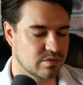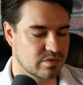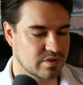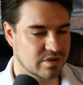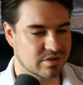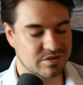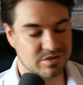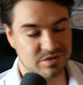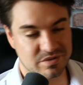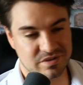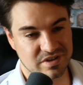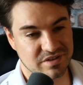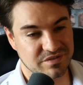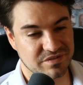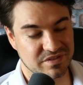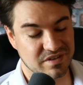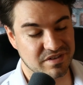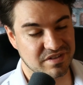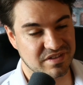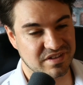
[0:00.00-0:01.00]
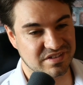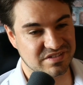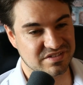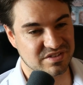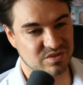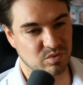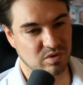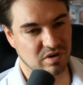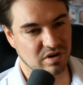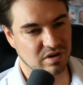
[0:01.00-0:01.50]
We don't do enough of the
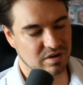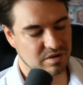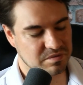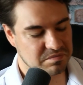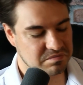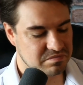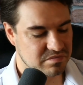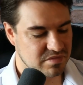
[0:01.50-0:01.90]
things that work.